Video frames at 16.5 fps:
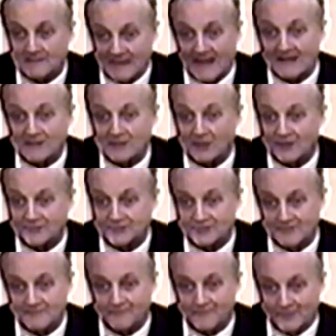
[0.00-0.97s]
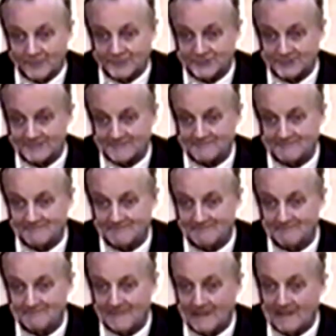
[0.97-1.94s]
That costs you a fortune.
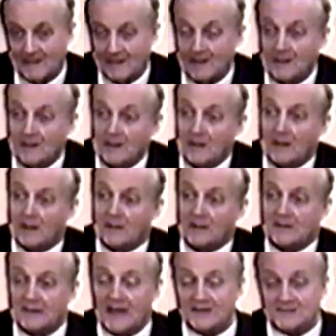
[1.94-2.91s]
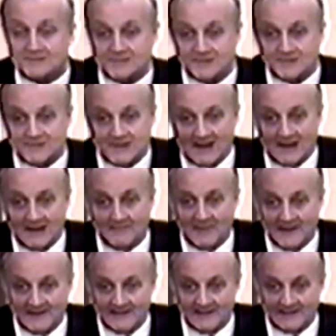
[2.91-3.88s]
That's the same
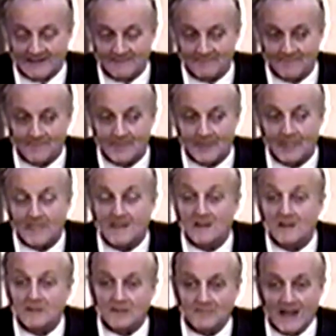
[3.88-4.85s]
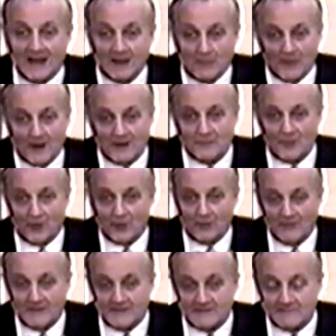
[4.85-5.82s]
here. To make one
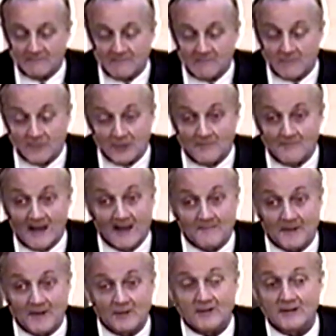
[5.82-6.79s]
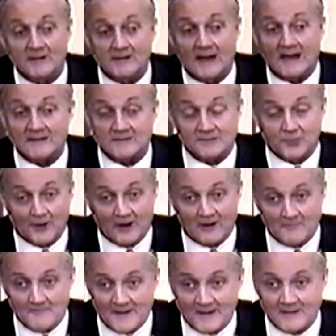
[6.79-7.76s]
roller, you may be looking at
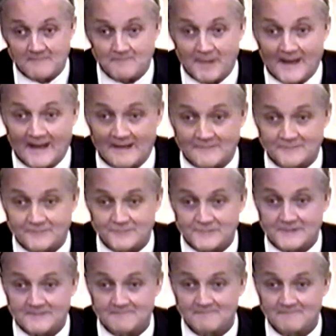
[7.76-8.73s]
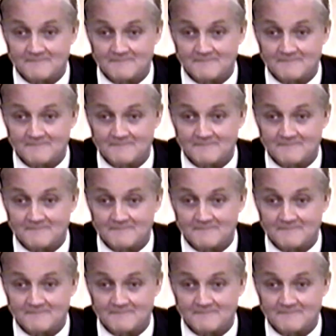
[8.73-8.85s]
12 million pounds.